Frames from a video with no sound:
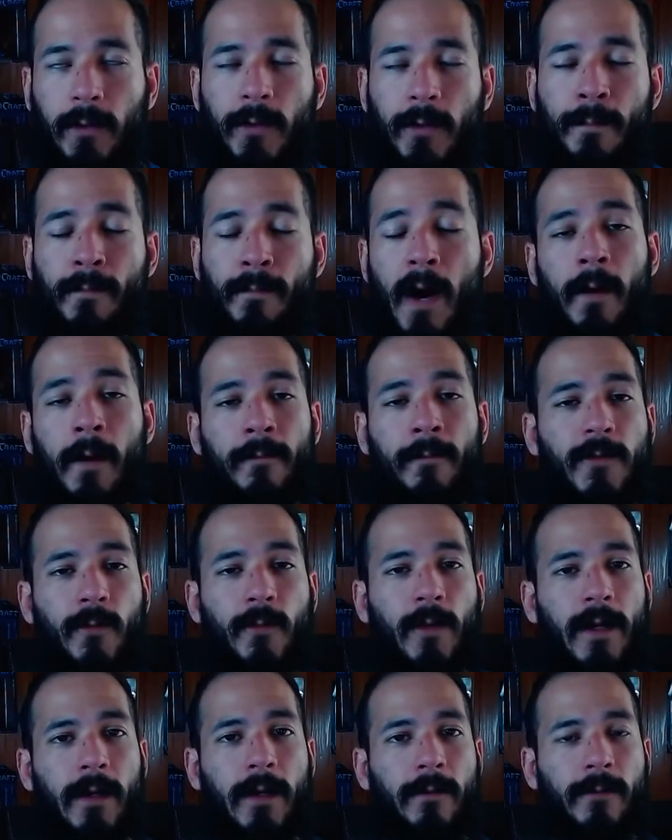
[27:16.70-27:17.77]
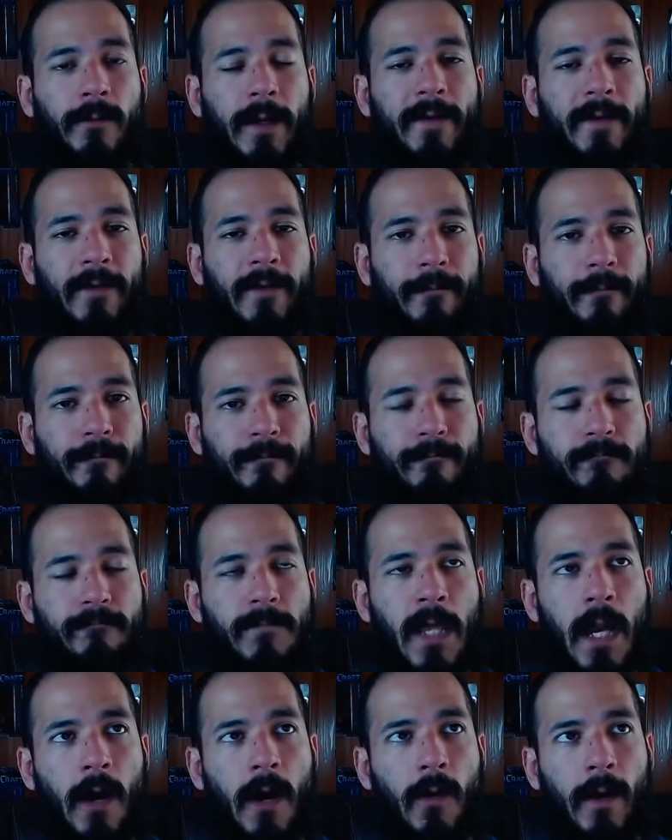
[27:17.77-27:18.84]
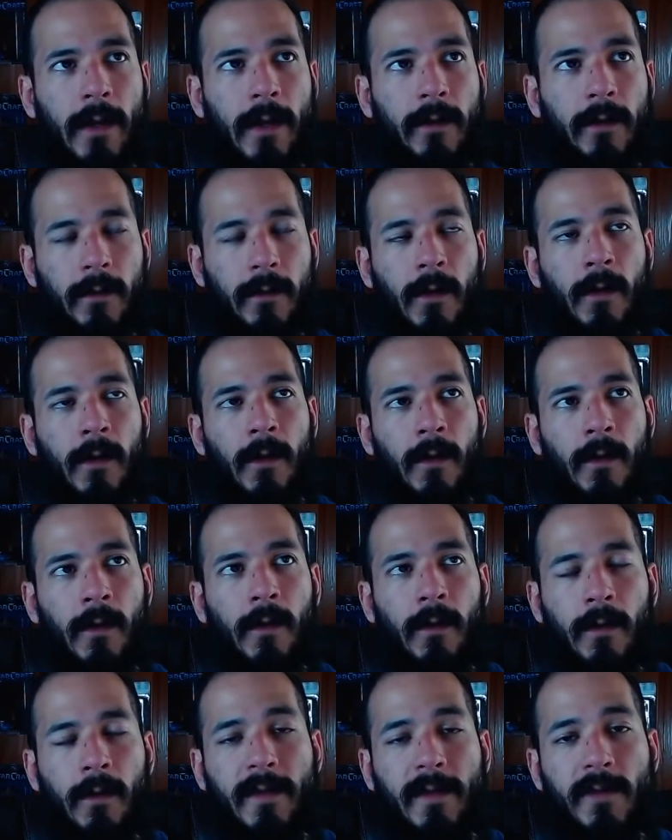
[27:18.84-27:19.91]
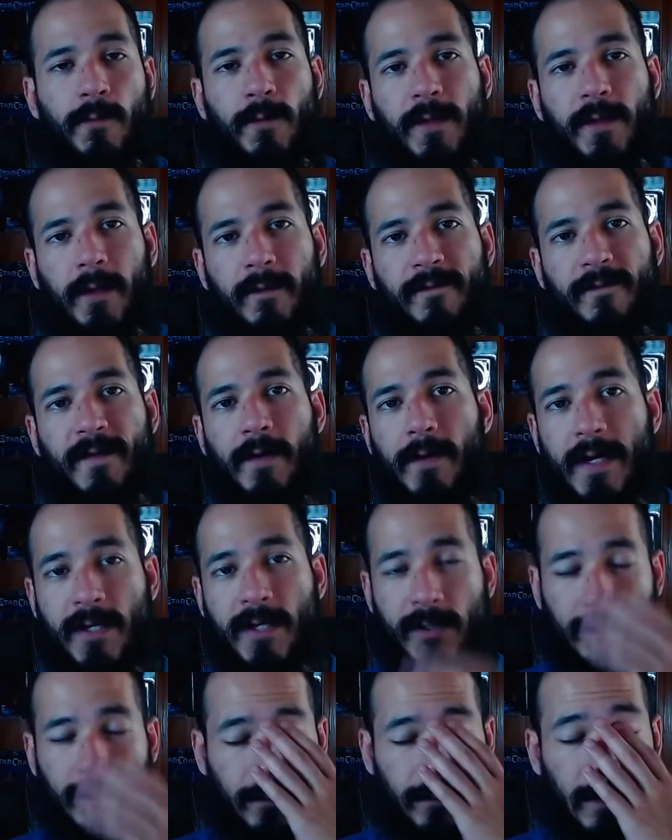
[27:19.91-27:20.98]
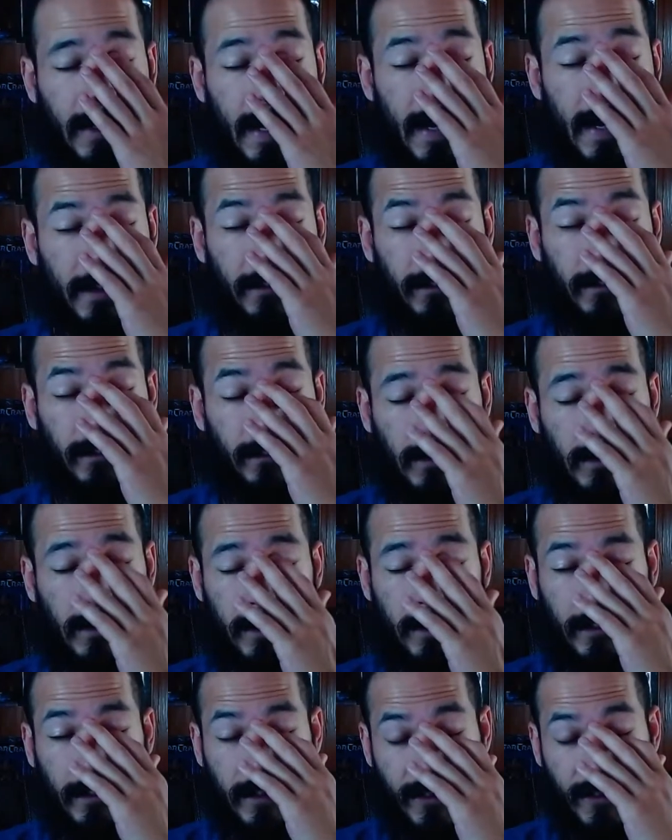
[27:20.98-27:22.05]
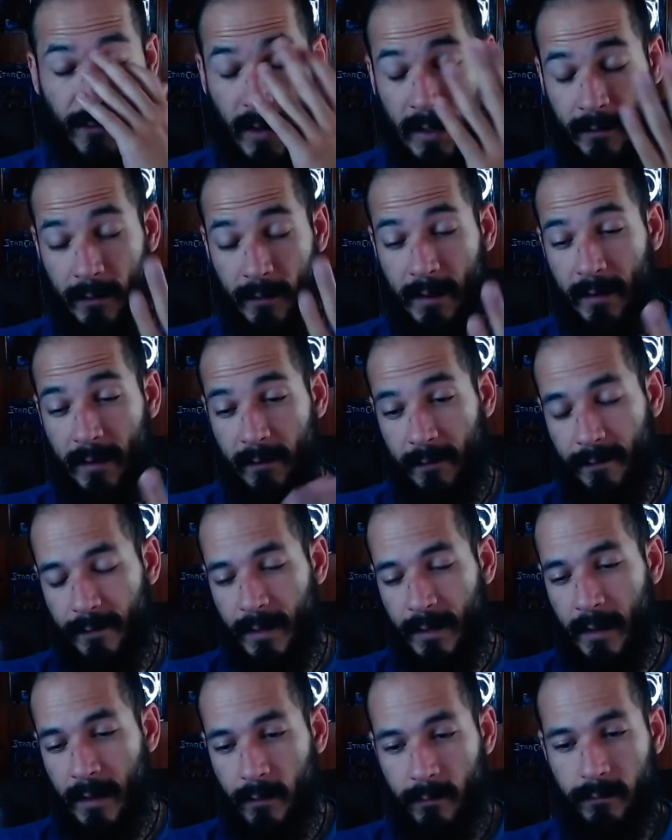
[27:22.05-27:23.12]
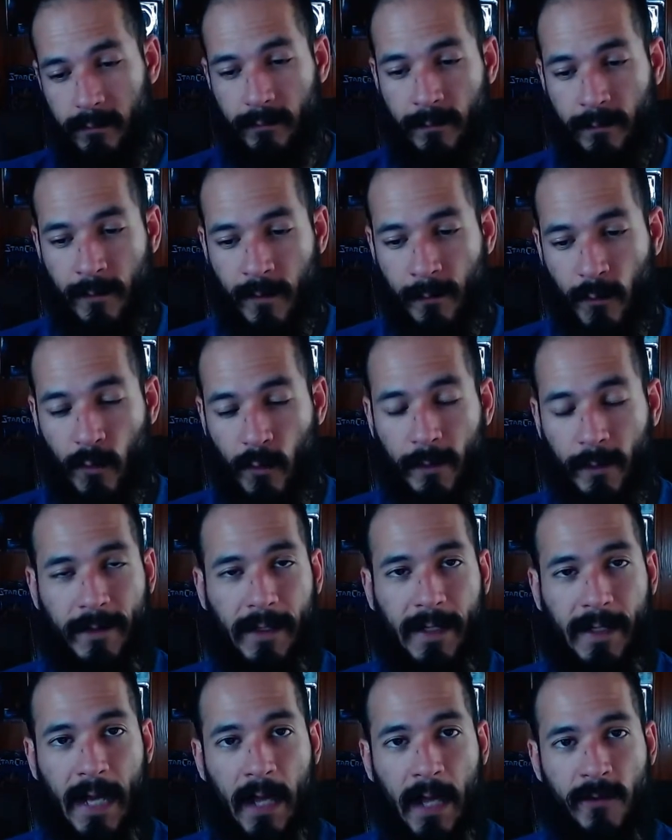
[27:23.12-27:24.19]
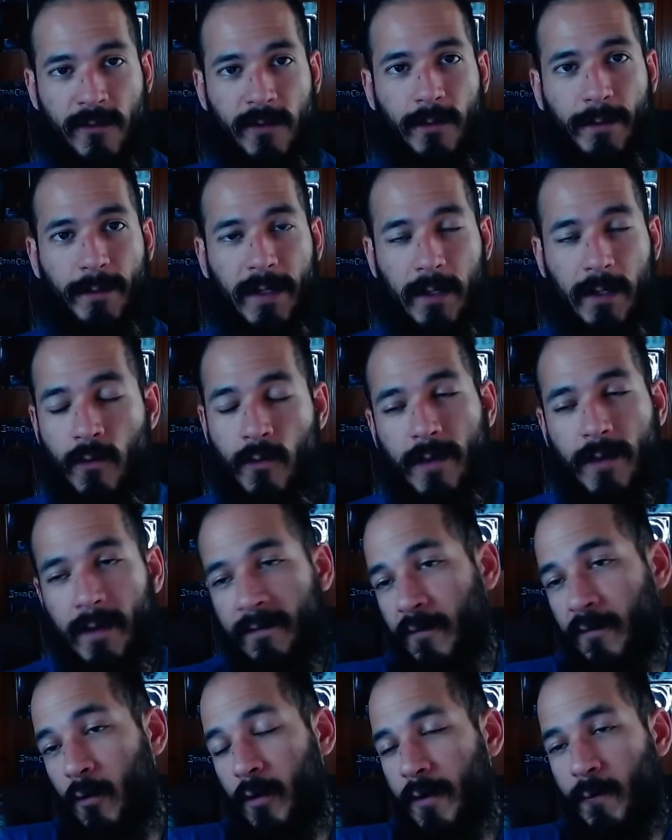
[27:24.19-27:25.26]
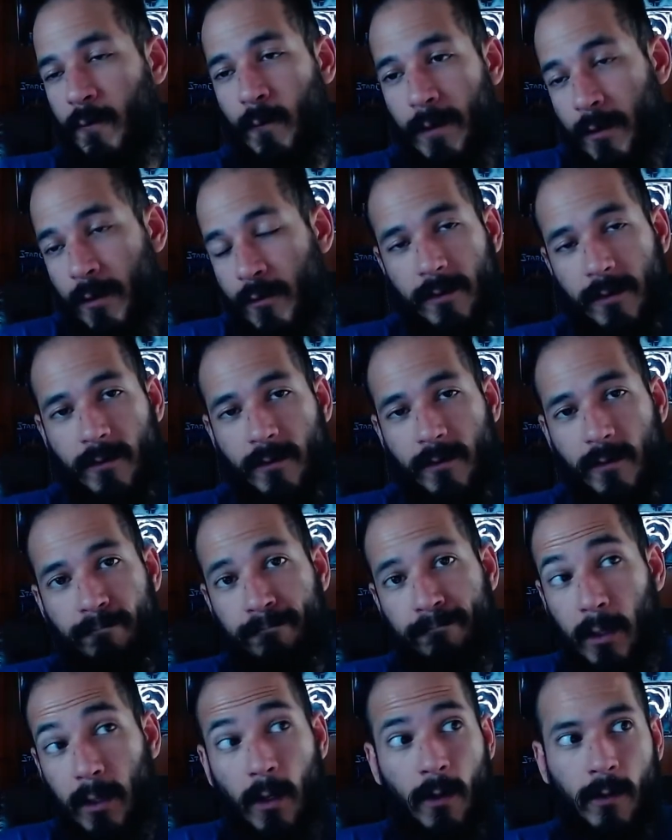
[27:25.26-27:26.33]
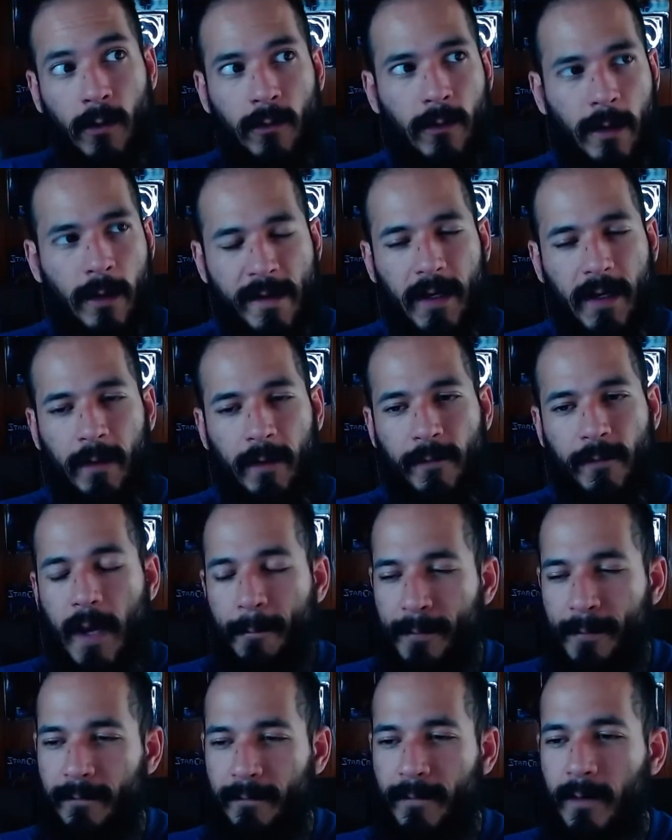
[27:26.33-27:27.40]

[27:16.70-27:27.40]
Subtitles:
bombs were giving, and this was the Confederation. Again, they were trying to give, some sort of technology to be used, and of course we use it to blow ourselves up.